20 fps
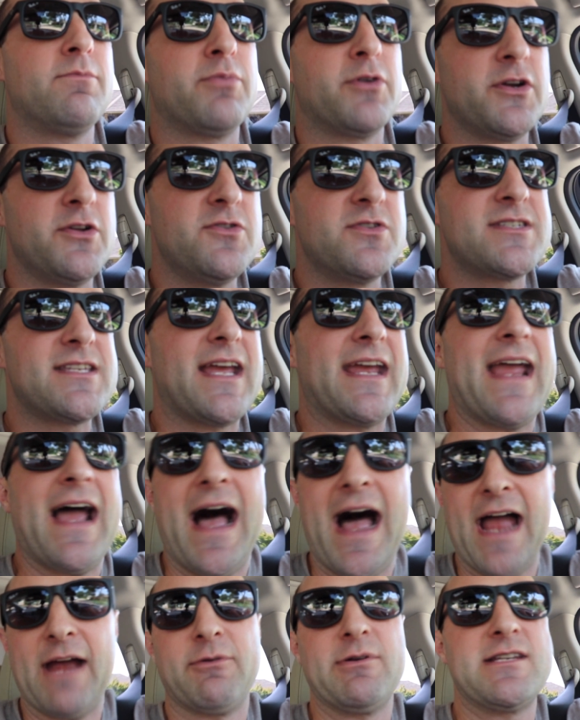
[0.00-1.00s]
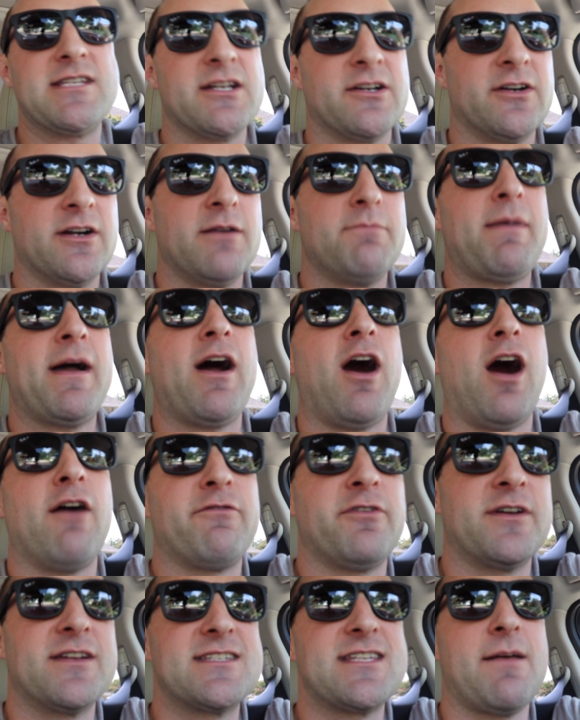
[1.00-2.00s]
and produce a high return by
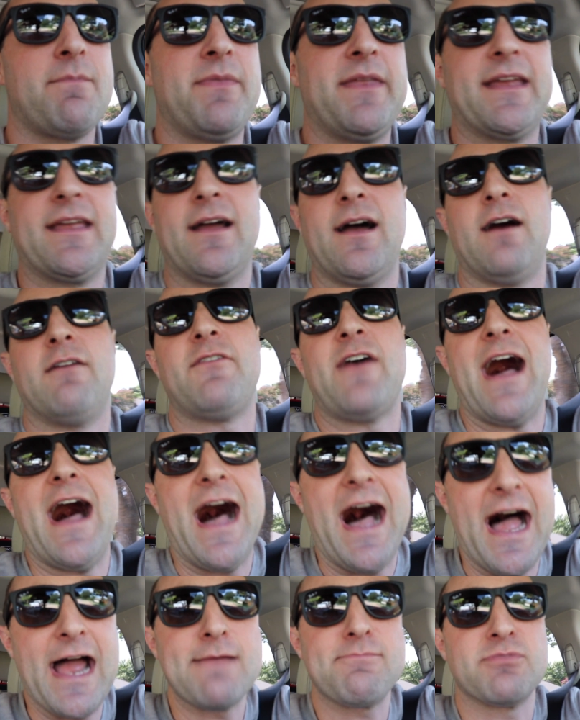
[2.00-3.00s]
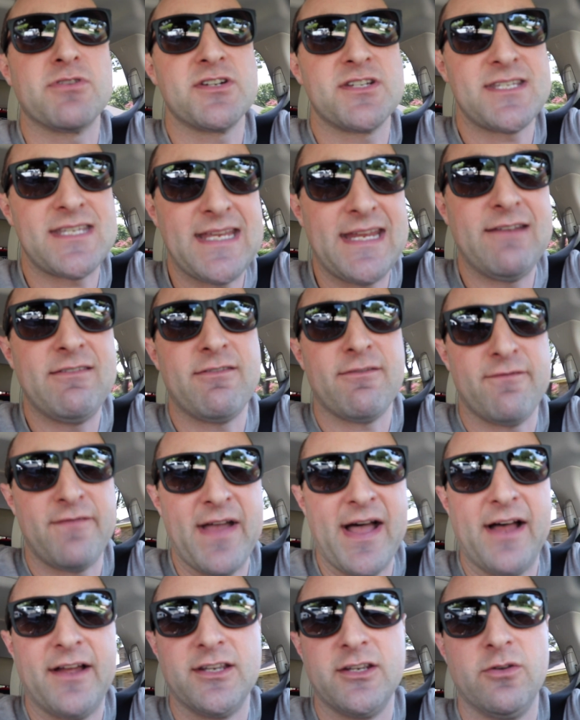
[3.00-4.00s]
offering something of high perceived
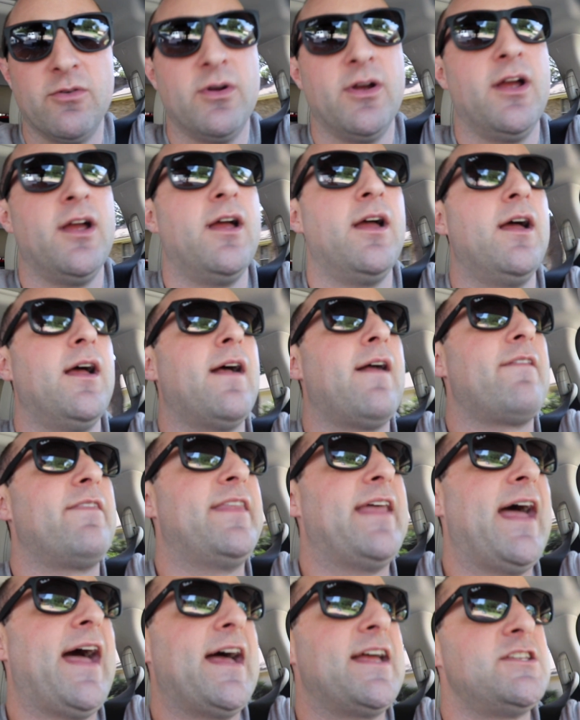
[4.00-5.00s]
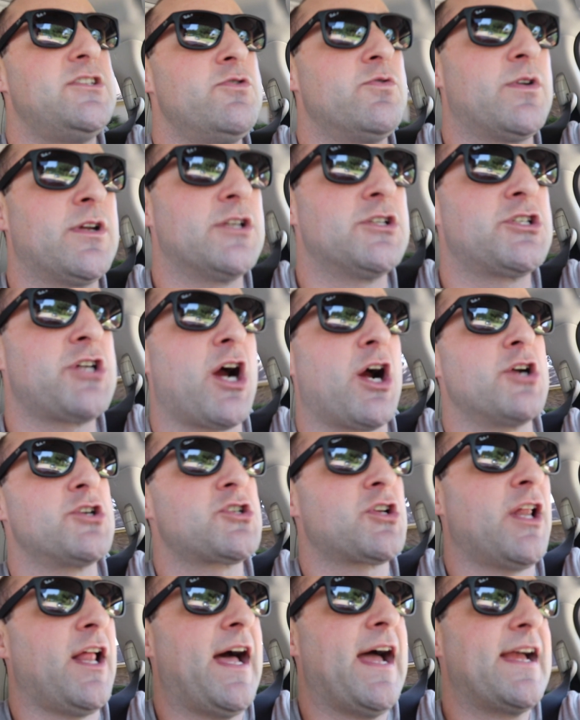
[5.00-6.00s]
value that you can
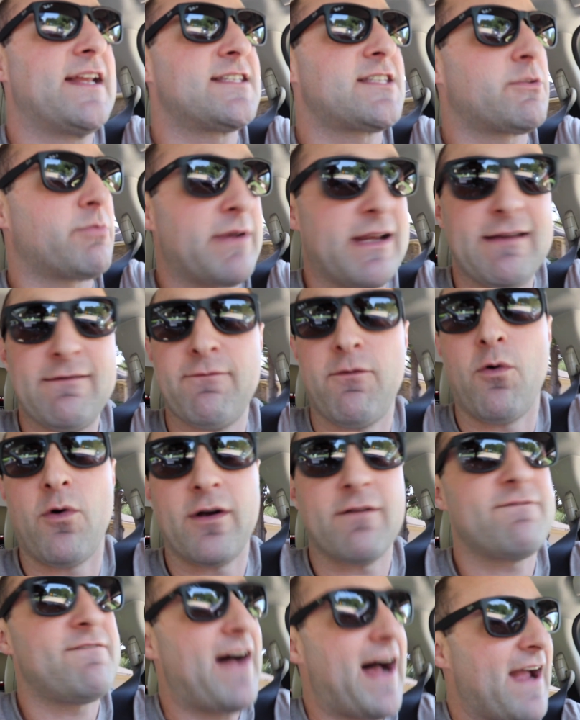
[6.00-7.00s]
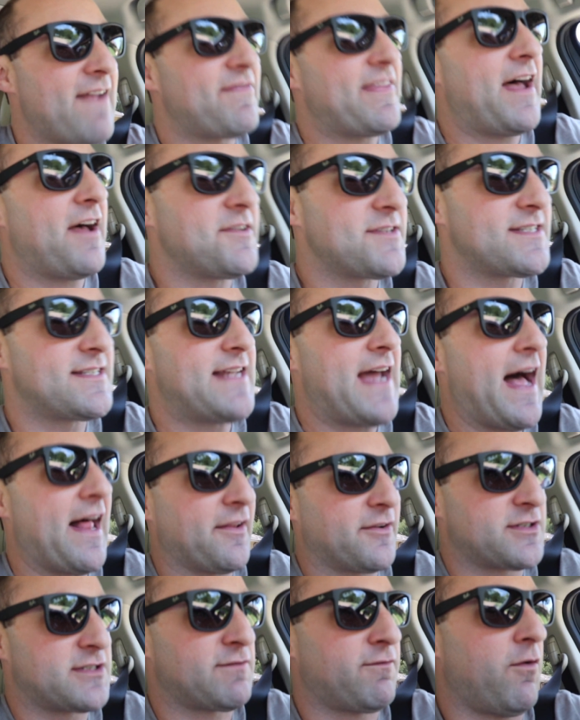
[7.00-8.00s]
charge clients $3,000, $4,000,
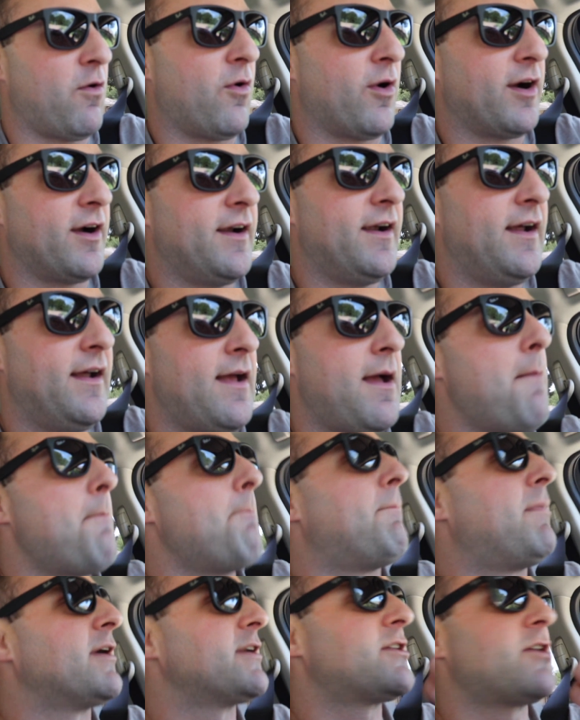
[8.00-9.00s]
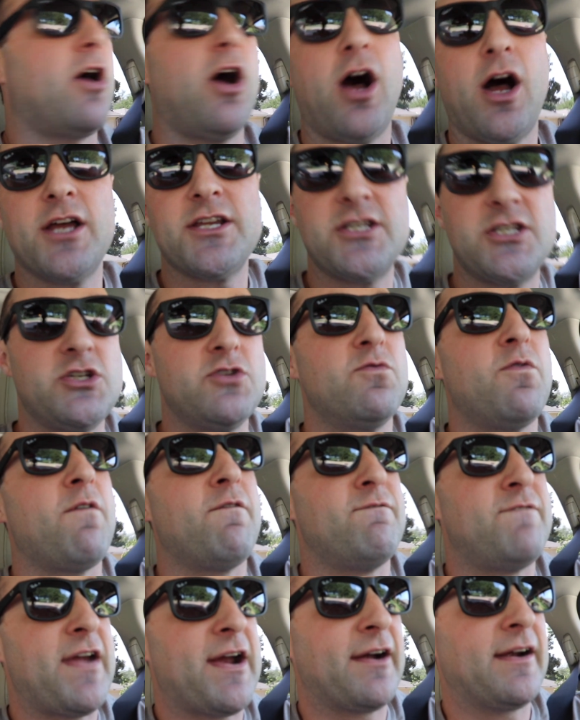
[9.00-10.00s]
$5,000 for, but cost you
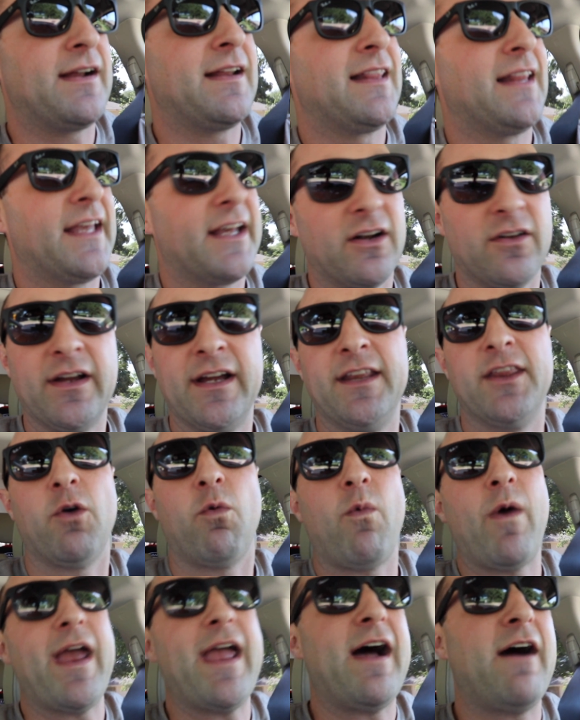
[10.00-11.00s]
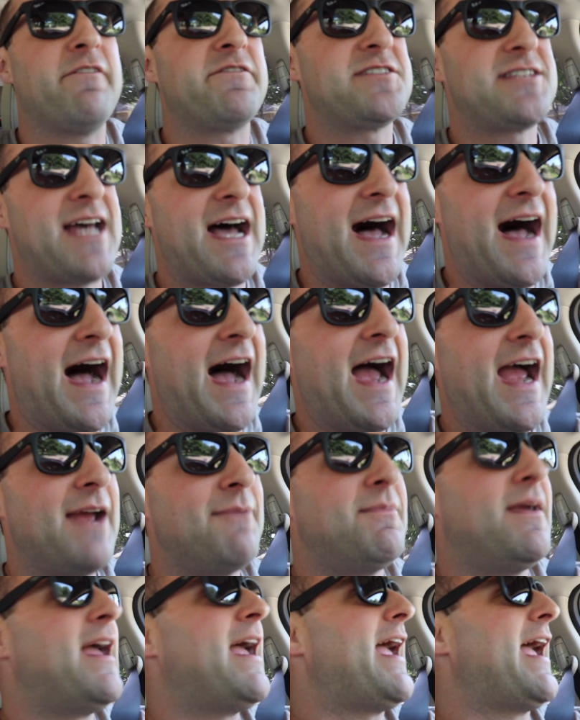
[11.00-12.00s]
very little in the way of
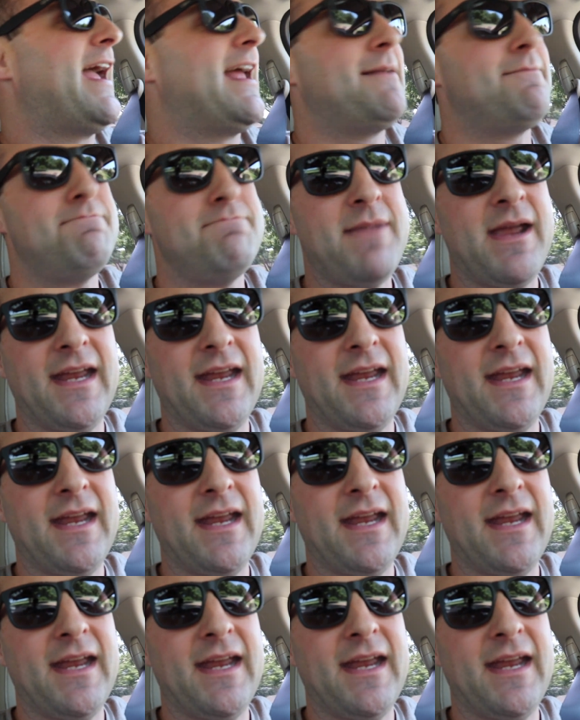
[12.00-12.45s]
time and